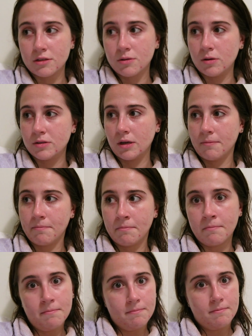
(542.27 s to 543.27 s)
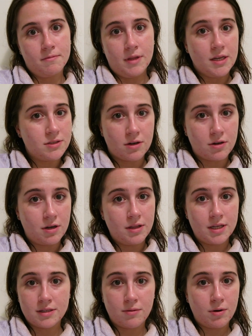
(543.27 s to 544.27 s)
So I was like, that's not good,
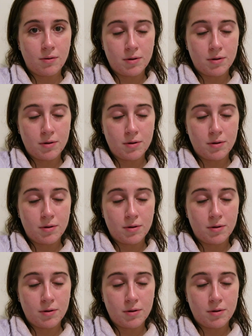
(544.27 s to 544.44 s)
that's not where I